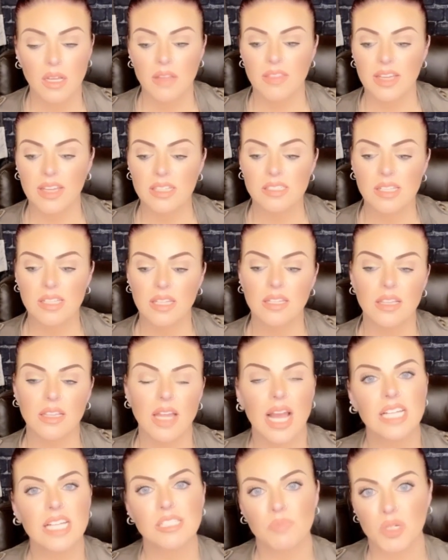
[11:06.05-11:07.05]
They say the
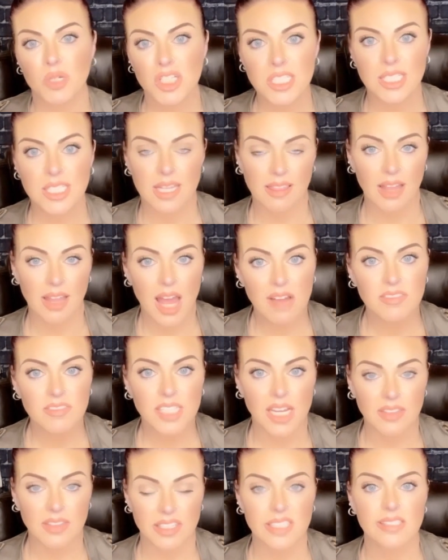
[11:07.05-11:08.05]
last person left
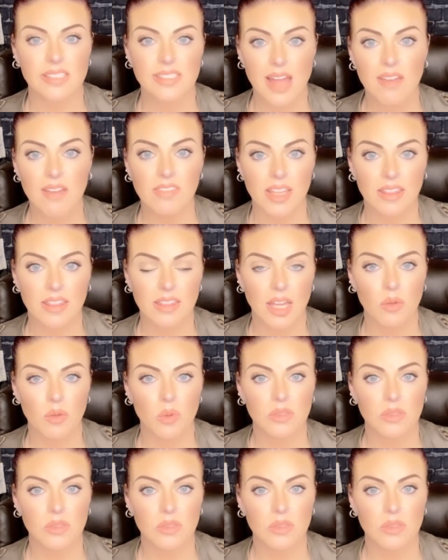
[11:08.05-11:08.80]
on the 7th.